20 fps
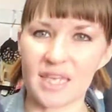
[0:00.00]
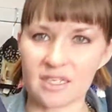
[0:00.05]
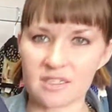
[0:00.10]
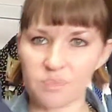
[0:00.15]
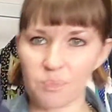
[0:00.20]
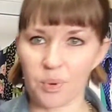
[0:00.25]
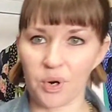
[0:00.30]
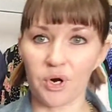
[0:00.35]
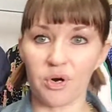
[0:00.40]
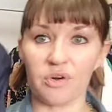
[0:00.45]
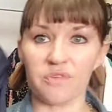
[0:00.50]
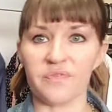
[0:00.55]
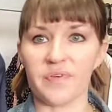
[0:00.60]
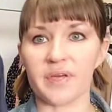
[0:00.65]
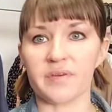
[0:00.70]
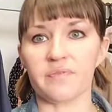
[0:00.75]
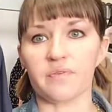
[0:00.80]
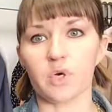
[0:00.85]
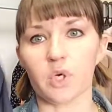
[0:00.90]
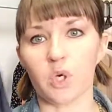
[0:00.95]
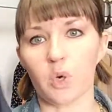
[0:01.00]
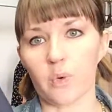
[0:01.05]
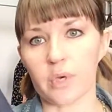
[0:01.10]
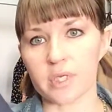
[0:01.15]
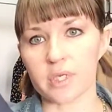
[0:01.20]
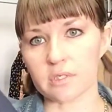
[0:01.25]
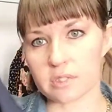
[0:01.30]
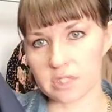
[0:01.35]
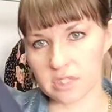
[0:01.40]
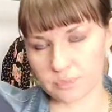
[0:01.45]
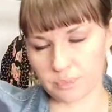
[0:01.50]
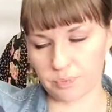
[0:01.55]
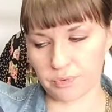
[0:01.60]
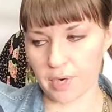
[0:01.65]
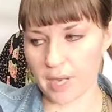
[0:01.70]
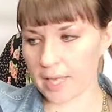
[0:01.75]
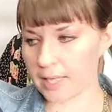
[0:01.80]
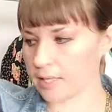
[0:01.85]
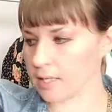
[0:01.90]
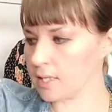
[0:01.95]
it's perfect for going into
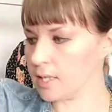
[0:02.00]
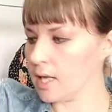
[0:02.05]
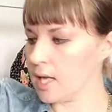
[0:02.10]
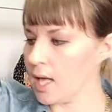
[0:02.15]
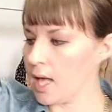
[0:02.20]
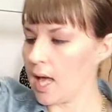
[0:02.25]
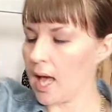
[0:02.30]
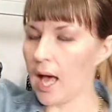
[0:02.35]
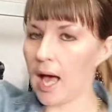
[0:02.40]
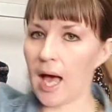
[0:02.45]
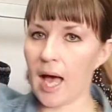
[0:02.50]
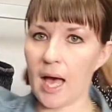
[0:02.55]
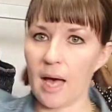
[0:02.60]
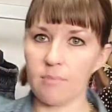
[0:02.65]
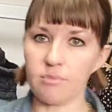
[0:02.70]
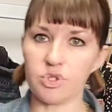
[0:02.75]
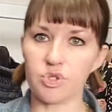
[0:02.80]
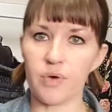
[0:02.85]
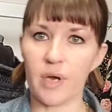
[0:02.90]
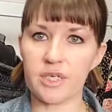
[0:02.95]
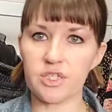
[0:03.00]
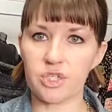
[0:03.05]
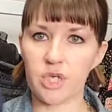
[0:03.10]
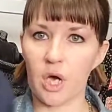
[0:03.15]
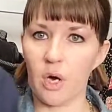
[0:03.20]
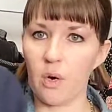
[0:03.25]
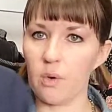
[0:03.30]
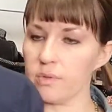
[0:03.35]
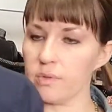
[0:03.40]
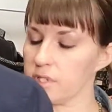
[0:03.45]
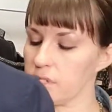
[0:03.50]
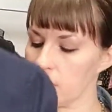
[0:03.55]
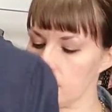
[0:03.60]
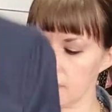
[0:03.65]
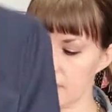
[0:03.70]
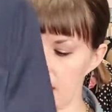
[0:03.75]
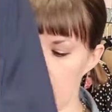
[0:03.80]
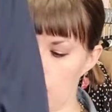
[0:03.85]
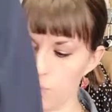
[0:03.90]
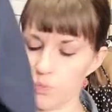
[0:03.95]
spring. Trench coats
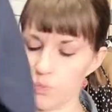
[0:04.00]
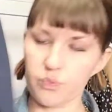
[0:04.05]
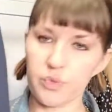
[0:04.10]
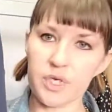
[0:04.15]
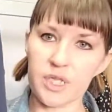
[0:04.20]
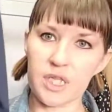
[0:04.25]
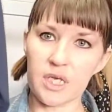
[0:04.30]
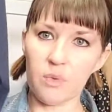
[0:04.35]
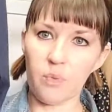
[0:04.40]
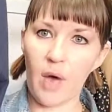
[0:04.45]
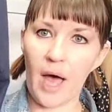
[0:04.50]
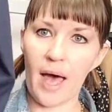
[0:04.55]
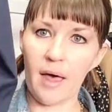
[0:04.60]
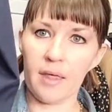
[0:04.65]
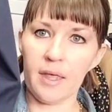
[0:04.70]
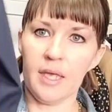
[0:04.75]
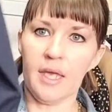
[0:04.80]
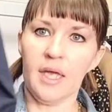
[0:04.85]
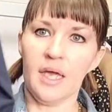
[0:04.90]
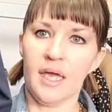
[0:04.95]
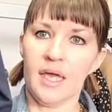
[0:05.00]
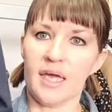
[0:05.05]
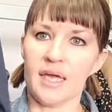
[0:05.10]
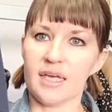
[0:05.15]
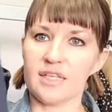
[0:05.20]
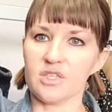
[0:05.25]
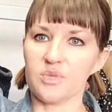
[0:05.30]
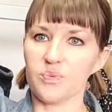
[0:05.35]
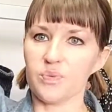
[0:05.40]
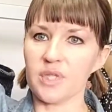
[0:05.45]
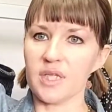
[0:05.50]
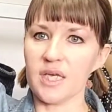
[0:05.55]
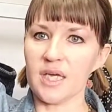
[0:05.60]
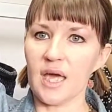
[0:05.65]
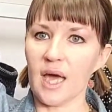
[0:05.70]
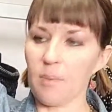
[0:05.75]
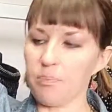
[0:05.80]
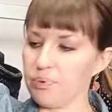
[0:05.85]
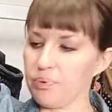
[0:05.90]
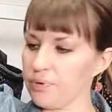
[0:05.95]
sell really well. It's really
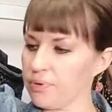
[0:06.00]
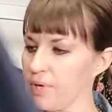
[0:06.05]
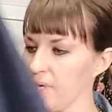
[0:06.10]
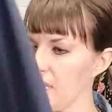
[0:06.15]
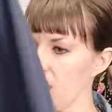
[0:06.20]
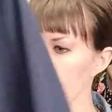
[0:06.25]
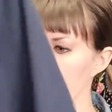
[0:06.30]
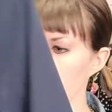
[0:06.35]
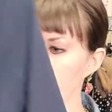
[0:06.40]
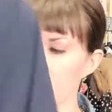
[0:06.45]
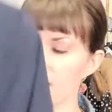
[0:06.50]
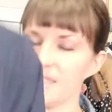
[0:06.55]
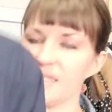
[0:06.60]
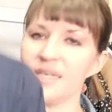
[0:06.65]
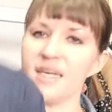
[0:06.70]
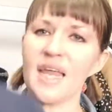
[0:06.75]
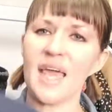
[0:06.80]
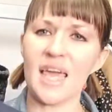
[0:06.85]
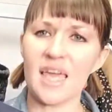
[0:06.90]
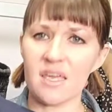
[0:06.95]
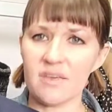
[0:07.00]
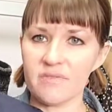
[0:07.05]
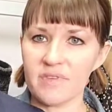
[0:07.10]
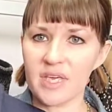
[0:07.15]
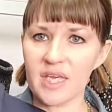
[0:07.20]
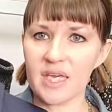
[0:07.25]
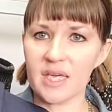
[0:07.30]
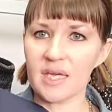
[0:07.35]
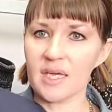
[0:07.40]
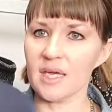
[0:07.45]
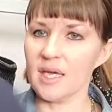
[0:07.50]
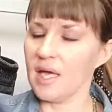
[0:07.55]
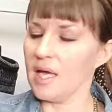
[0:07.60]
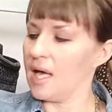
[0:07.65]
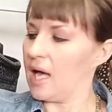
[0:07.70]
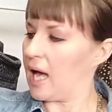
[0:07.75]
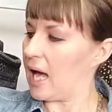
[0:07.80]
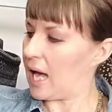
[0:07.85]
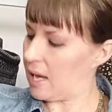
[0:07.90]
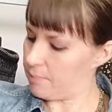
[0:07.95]
a pretty one. It's navy,
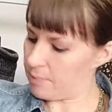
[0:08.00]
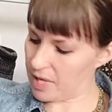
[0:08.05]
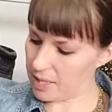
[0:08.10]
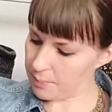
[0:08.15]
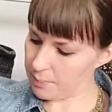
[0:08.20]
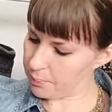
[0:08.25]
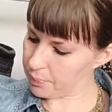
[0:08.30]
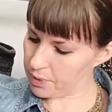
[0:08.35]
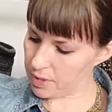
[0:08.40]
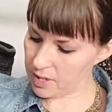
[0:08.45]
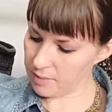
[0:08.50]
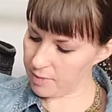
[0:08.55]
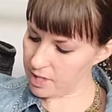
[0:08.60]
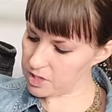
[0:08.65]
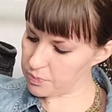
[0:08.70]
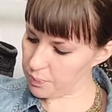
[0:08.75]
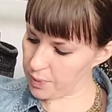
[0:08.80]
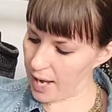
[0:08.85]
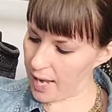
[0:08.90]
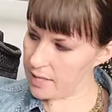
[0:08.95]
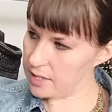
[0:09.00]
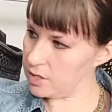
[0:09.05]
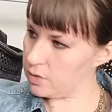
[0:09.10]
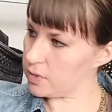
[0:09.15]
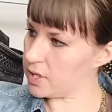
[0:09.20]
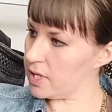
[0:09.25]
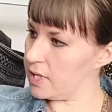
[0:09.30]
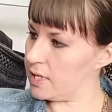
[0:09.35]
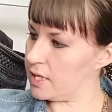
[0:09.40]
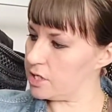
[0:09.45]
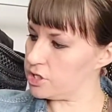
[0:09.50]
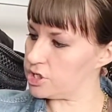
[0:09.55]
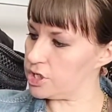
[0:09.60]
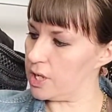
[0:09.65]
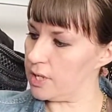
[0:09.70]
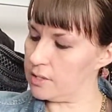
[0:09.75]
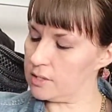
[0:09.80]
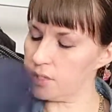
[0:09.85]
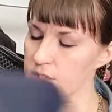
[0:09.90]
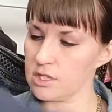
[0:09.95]
in pretty much brand new
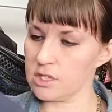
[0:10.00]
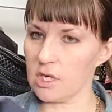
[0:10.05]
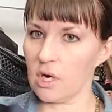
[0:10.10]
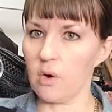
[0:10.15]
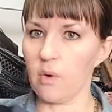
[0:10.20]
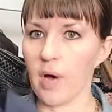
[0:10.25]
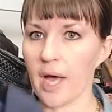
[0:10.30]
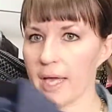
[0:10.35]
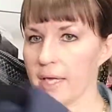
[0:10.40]
condition. So I